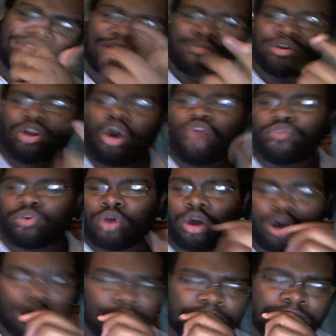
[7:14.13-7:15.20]
But
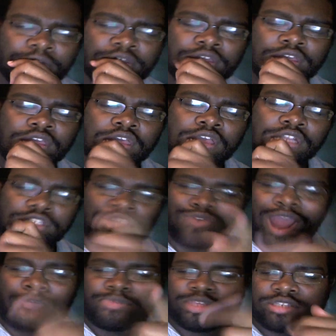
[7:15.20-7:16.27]
overall, to
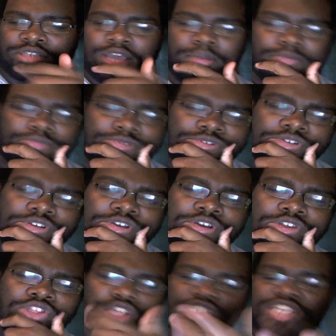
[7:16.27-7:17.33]
wrap this up,
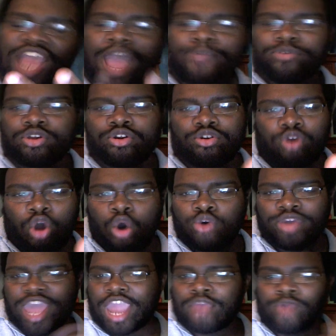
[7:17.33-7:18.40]
the chapter,
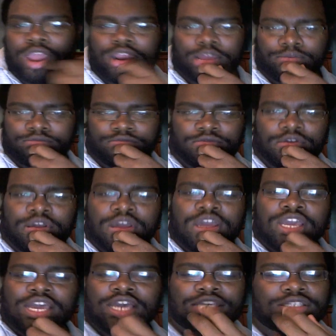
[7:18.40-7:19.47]
okay rating.
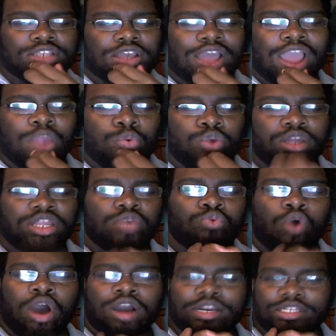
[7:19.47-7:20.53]
Because I really
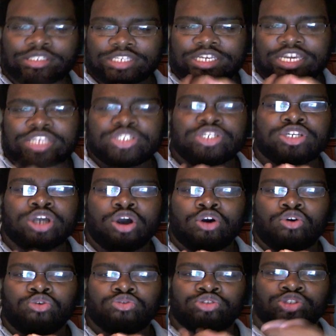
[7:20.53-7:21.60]
want to see
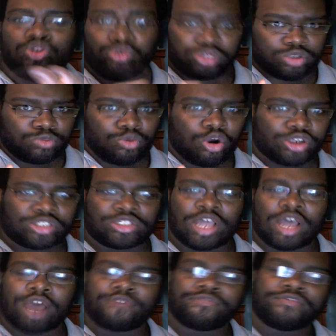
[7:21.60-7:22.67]
Ichigo do some more
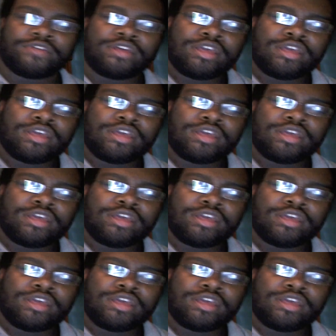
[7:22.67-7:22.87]
stuff.